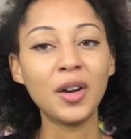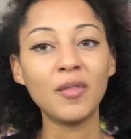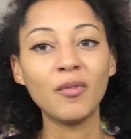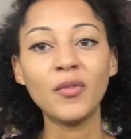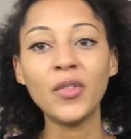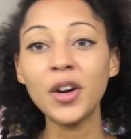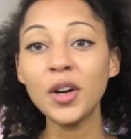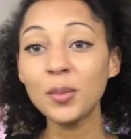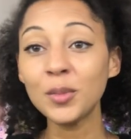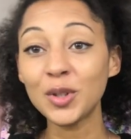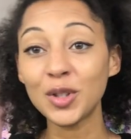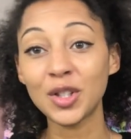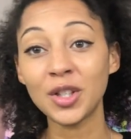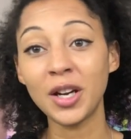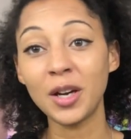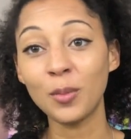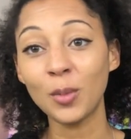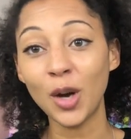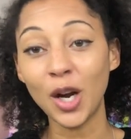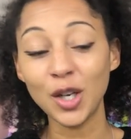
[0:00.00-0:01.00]
very much
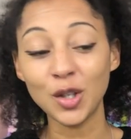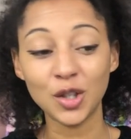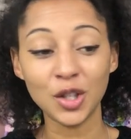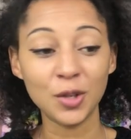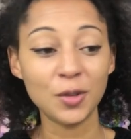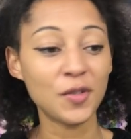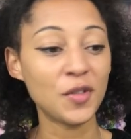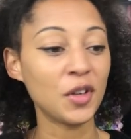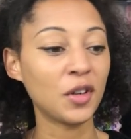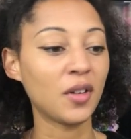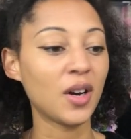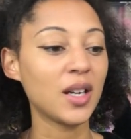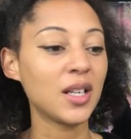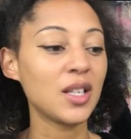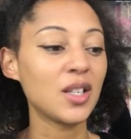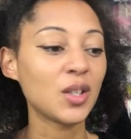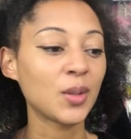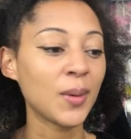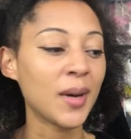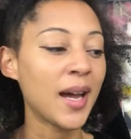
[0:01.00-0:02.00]
like what I do with the granny
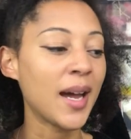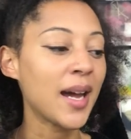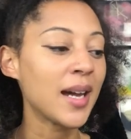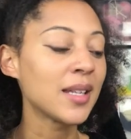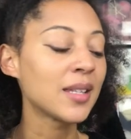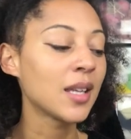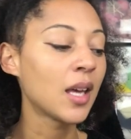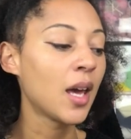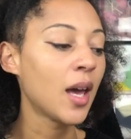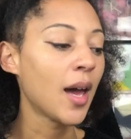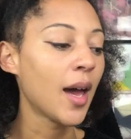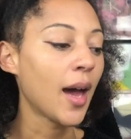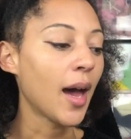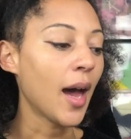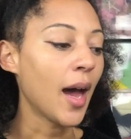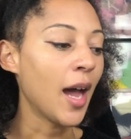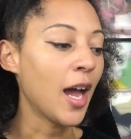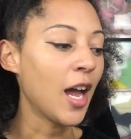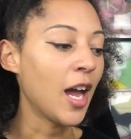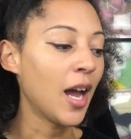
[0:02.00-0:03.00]
squares.
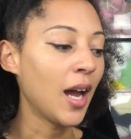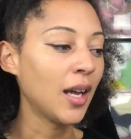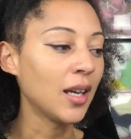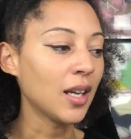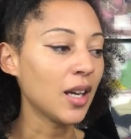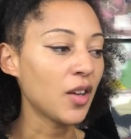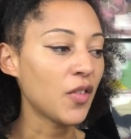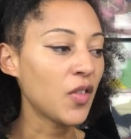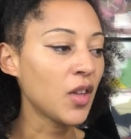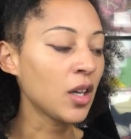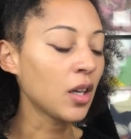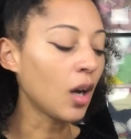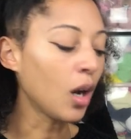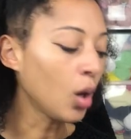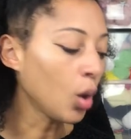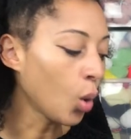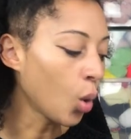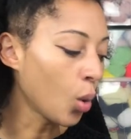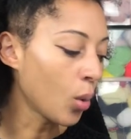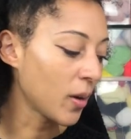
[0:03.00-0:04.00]
And I think
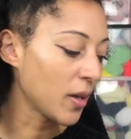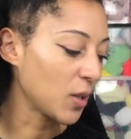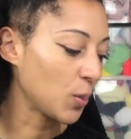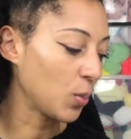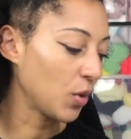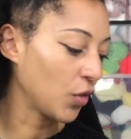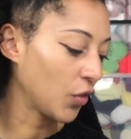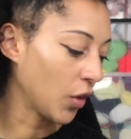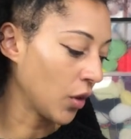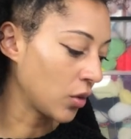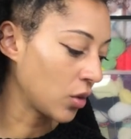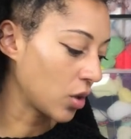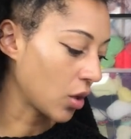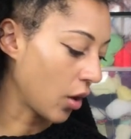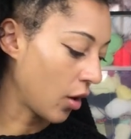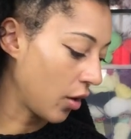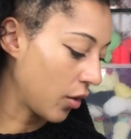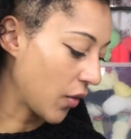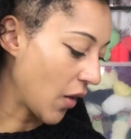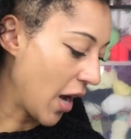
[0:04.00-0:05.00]
I'll always be fond
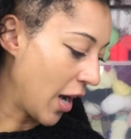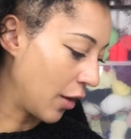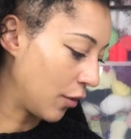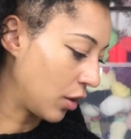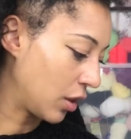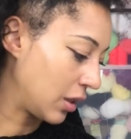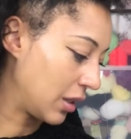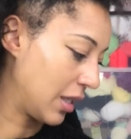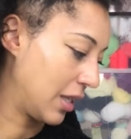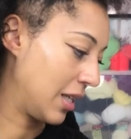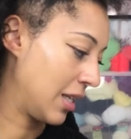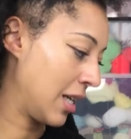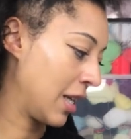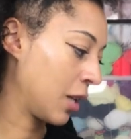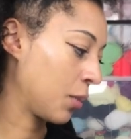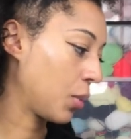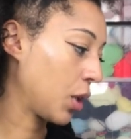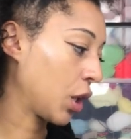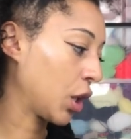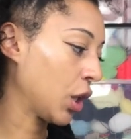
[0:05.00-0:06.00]
of Aran
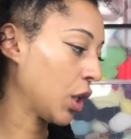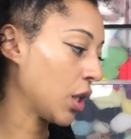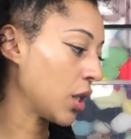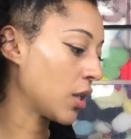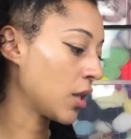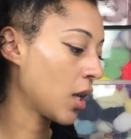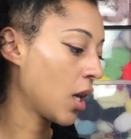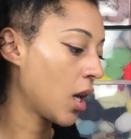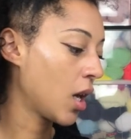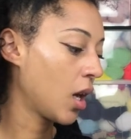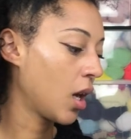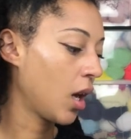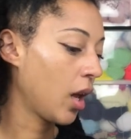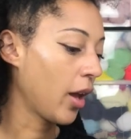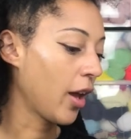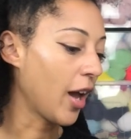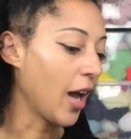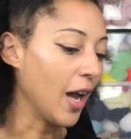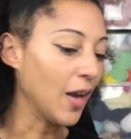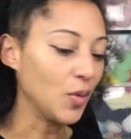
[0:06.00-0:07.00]
knitting, because
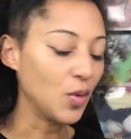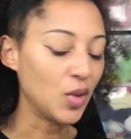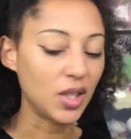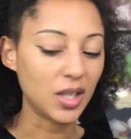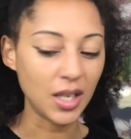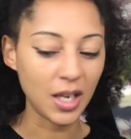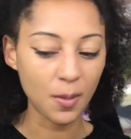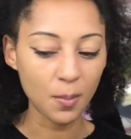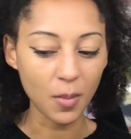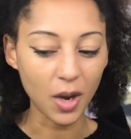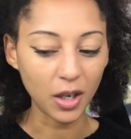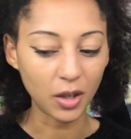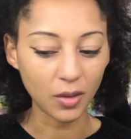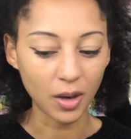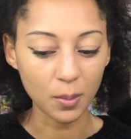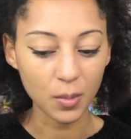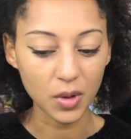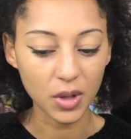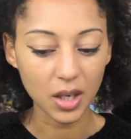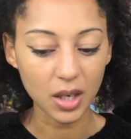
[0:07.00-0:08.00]
I've seen my
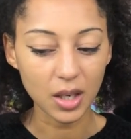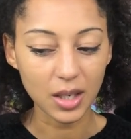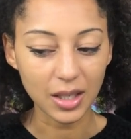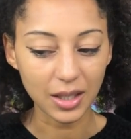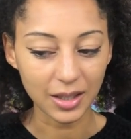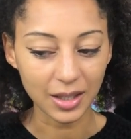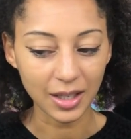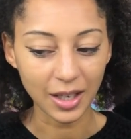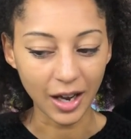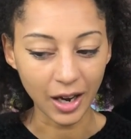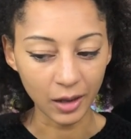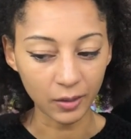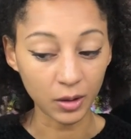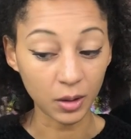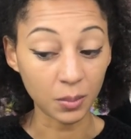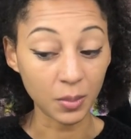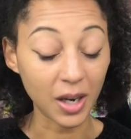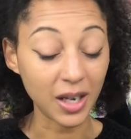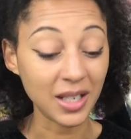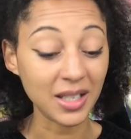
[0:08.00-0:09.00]
grandmother knitting
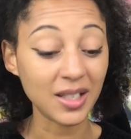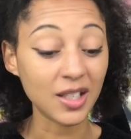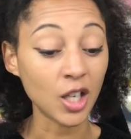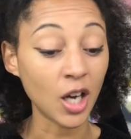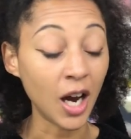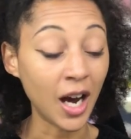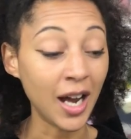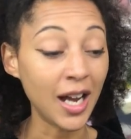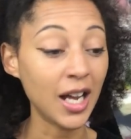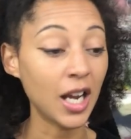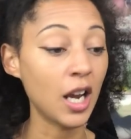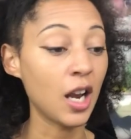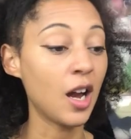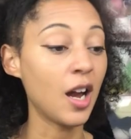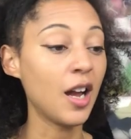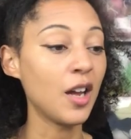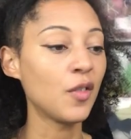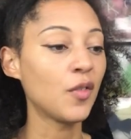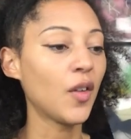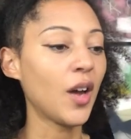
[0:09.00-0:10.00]
Aran my entire
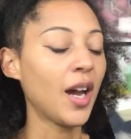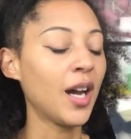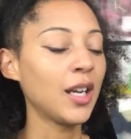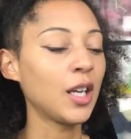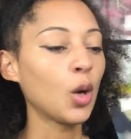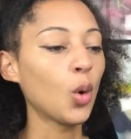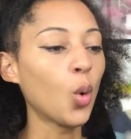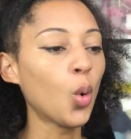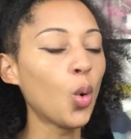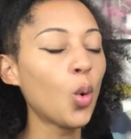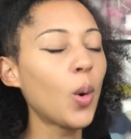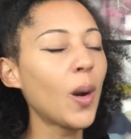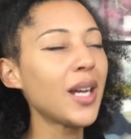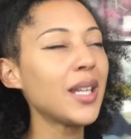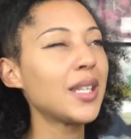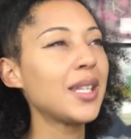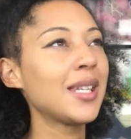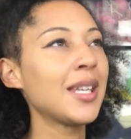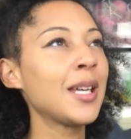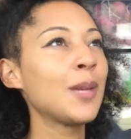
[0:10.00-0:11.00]
life, and it
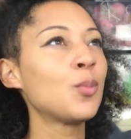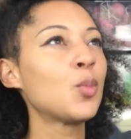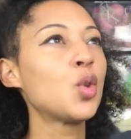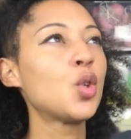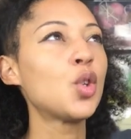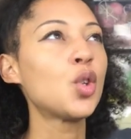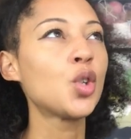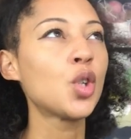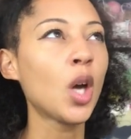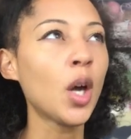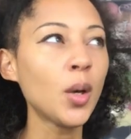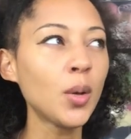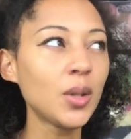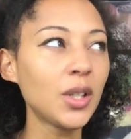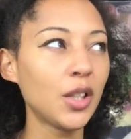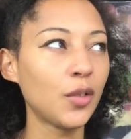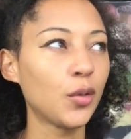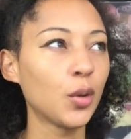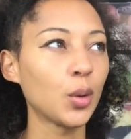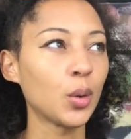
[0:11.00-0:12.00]
always seemed so
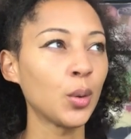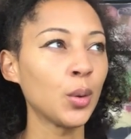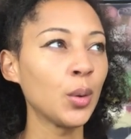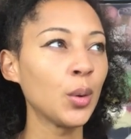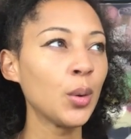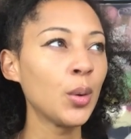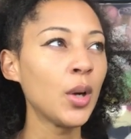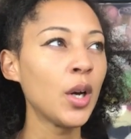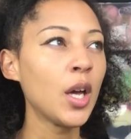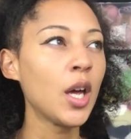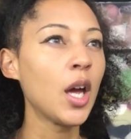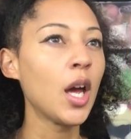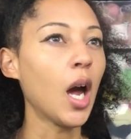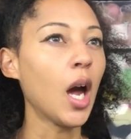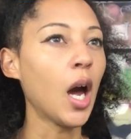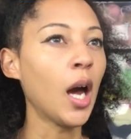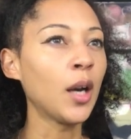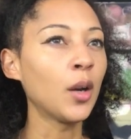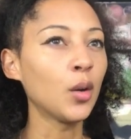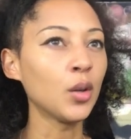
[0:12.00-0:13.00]
difficult
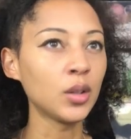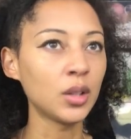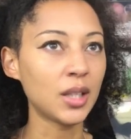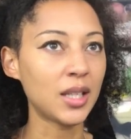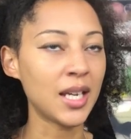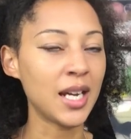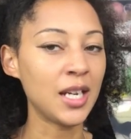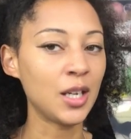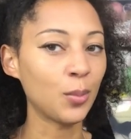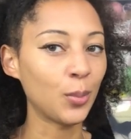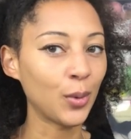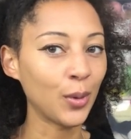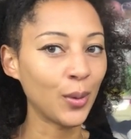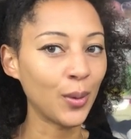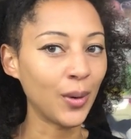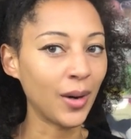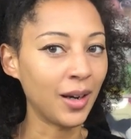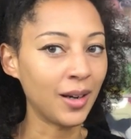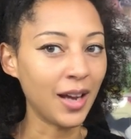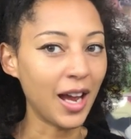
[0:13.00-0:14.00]
and
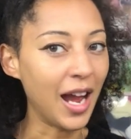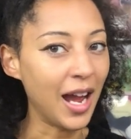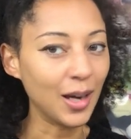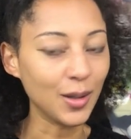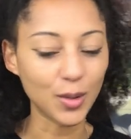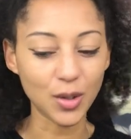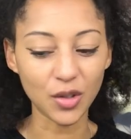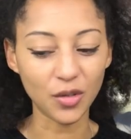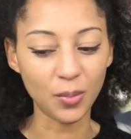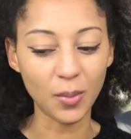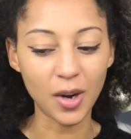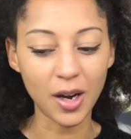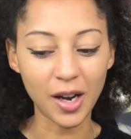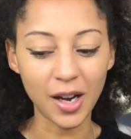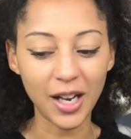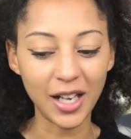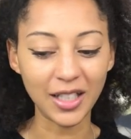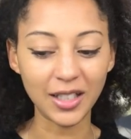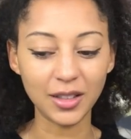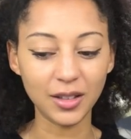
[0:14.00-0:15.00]
unattainable and out of
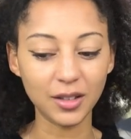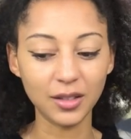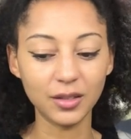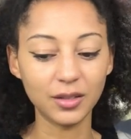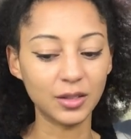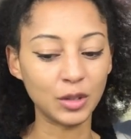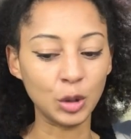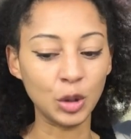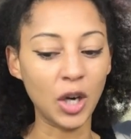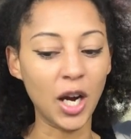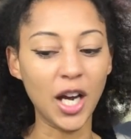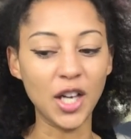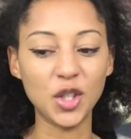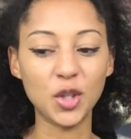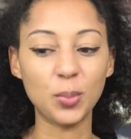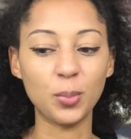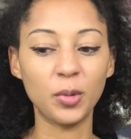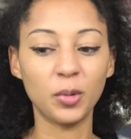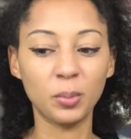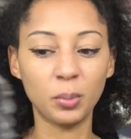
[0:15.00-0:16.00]
my
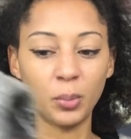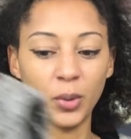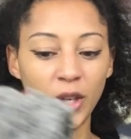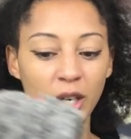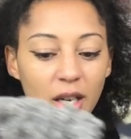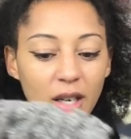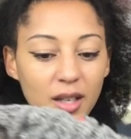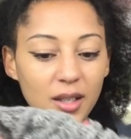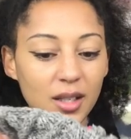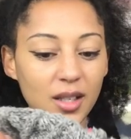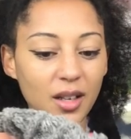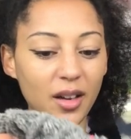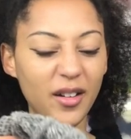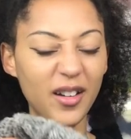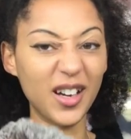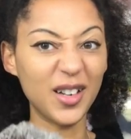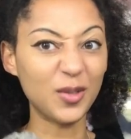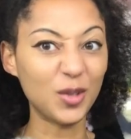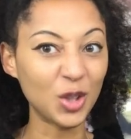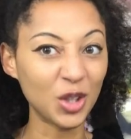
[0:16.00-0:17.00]
grasp, but
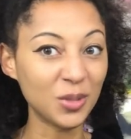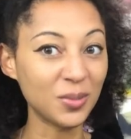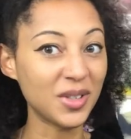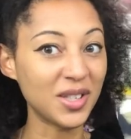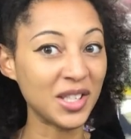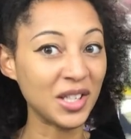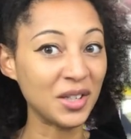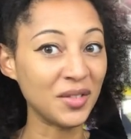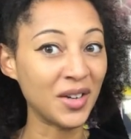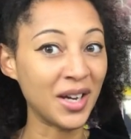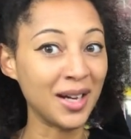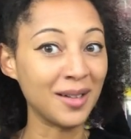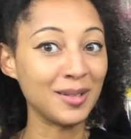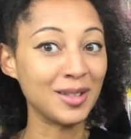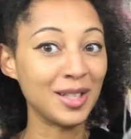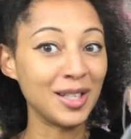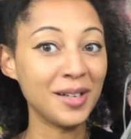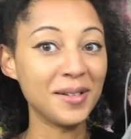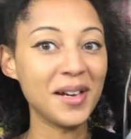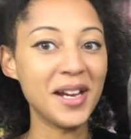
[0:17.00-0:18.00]
I've taught myself how
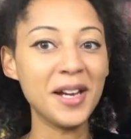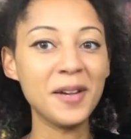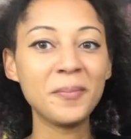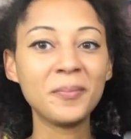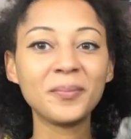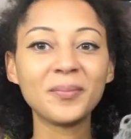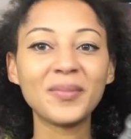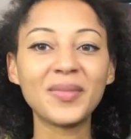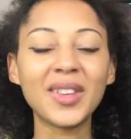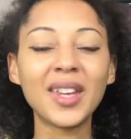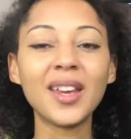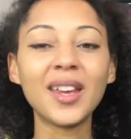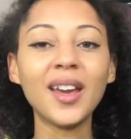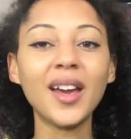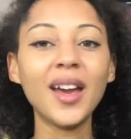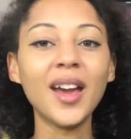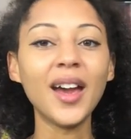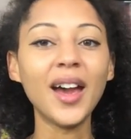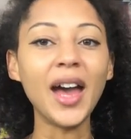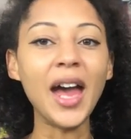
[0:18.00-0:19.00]
to do it.
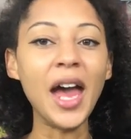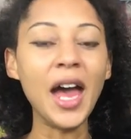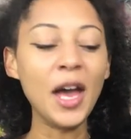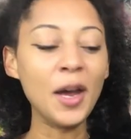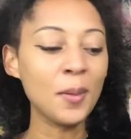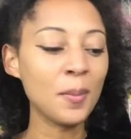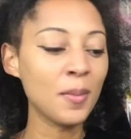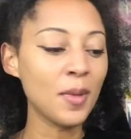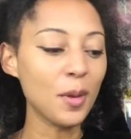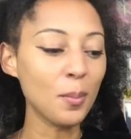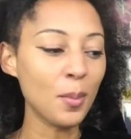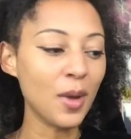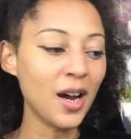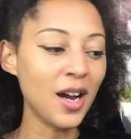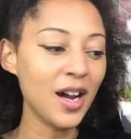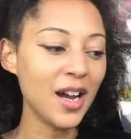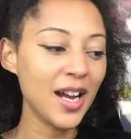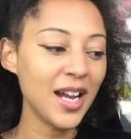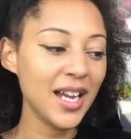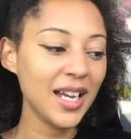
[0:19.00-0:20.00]

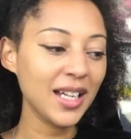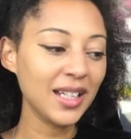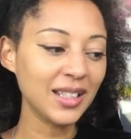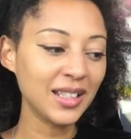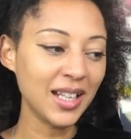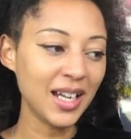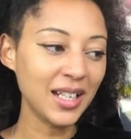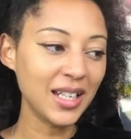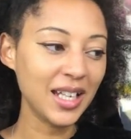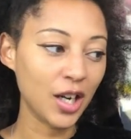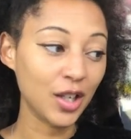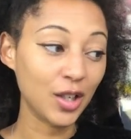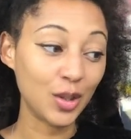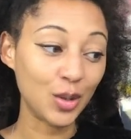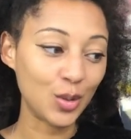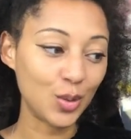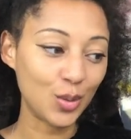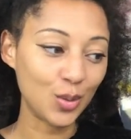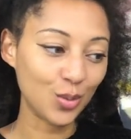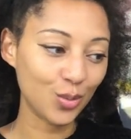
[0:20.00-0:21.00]
My nanny,
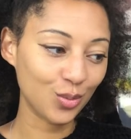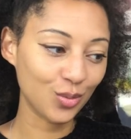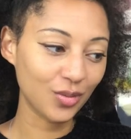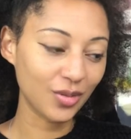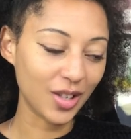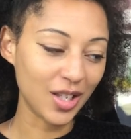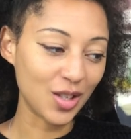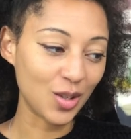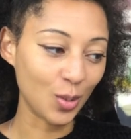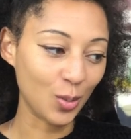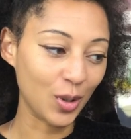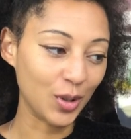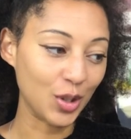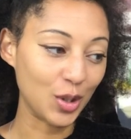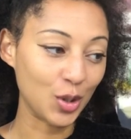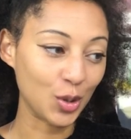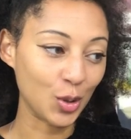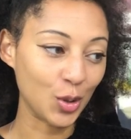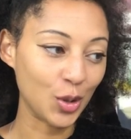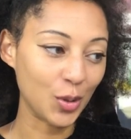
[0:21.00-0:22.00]
who is the one that
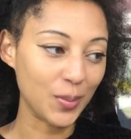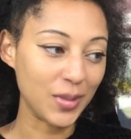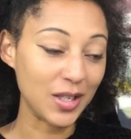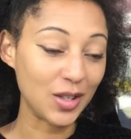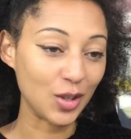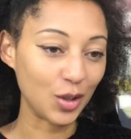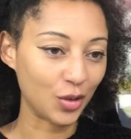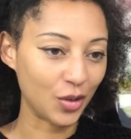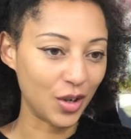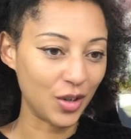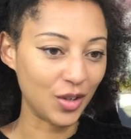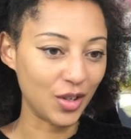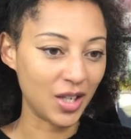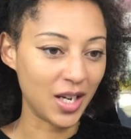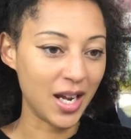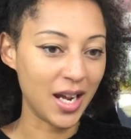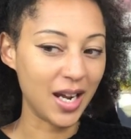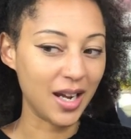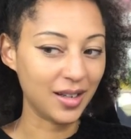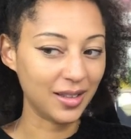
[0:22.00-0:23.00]
taught me to
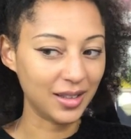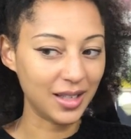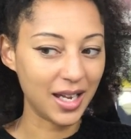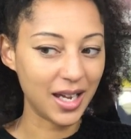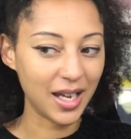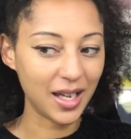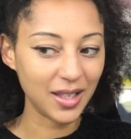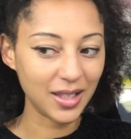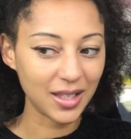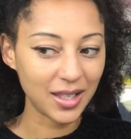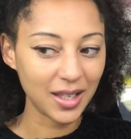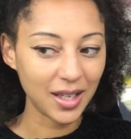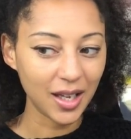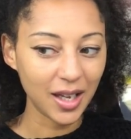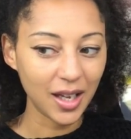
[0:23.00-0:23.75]
crochet and knit,